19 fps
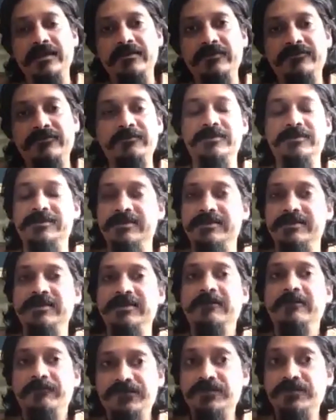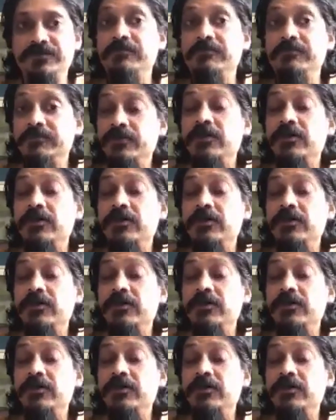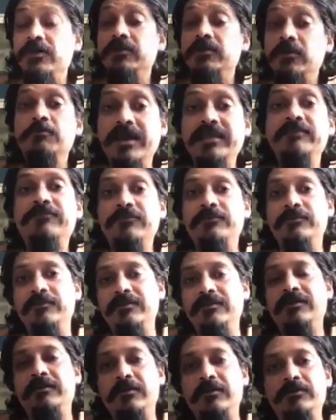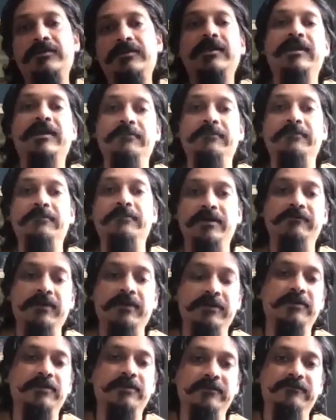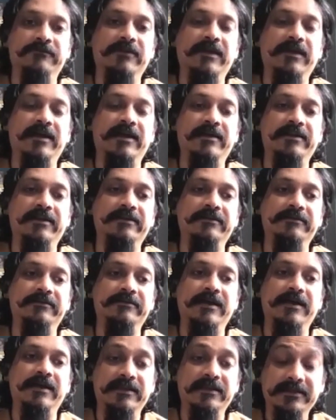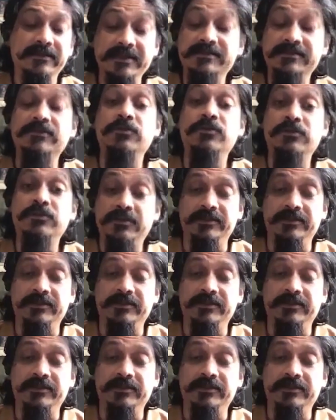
And so you're, you're a lot more mindful about time, I, I believe. And uh, I think that's a good thing.